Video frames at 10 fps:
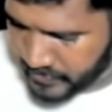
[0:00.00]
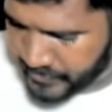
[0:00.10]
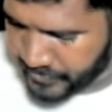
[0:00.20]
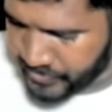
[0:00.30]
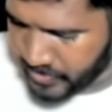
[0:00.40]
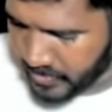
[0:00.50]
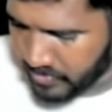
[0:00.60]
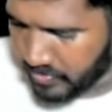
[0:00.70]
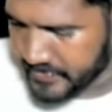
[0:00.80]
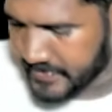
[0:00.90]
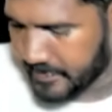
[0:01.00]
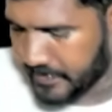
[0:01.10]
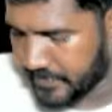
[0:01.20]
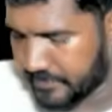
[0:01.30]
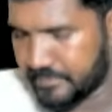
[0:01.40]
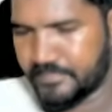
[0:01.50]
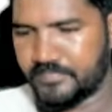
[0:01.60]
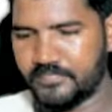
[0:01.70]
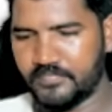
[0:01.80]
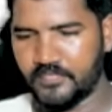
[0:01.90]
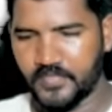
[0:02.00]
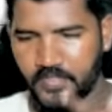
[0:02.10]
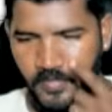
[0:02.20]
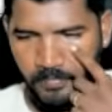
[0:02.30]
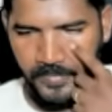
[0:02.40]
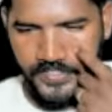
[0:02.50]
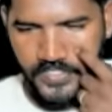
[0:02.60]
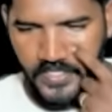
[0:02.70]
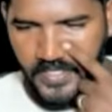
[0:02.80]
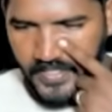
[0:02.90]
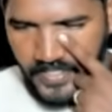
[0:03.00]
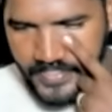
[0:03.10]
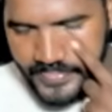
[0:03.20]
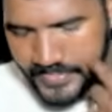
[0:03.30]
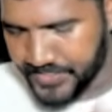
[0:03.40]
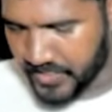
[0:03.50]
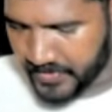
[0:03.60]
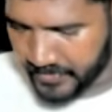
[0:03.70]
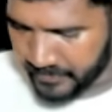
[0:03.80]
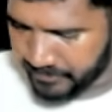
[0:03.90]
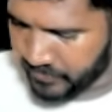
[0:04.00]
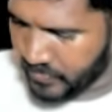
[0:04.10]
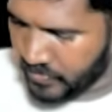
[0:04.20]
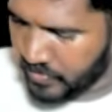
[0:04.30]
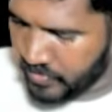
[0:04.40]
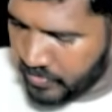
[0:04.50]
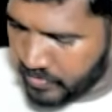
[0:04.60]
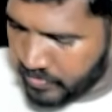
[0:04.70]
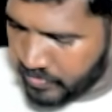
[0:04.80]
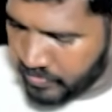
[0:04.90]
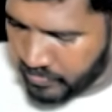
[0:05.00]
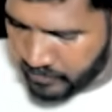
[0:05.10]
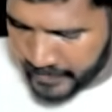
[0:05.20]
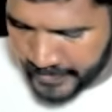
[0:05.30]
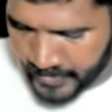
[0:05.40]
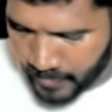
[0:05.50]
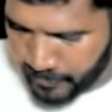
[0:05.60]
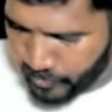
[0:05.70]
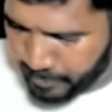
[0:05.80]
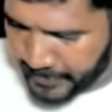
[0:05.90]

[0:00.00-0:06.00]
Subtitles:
C chart concept, P chart and C chart. When it comes to P